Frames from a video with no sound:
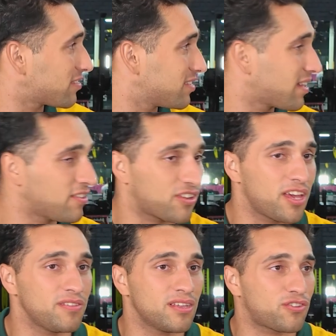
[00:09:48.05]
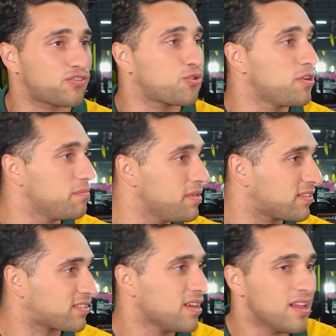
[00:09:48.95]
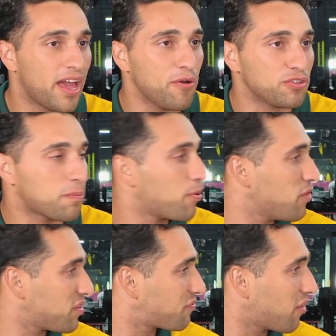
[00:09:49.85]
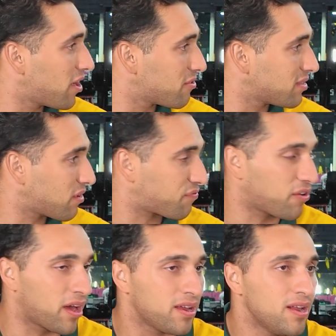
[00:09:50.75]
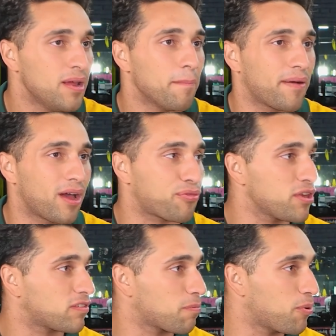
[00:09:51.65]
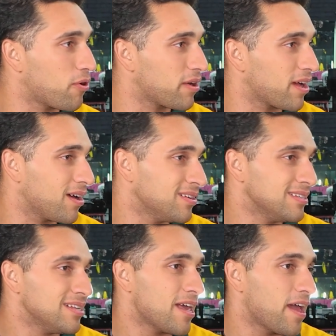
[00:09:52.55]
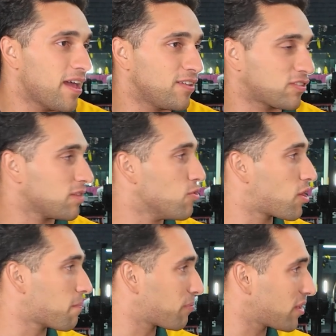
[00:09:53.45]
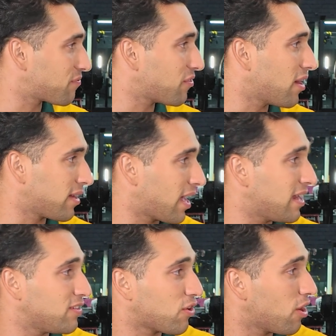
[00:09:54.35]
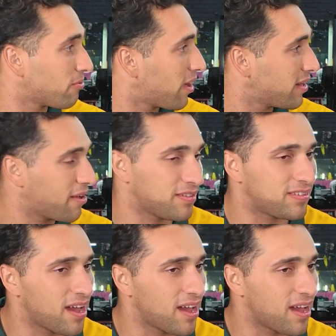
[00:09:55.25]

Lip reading: Justin Gaethje. He just couldn't miss. He was the perfect fighter in that fight. But I think Topuria, He's just a more complete fighter, and he's hot right now. He's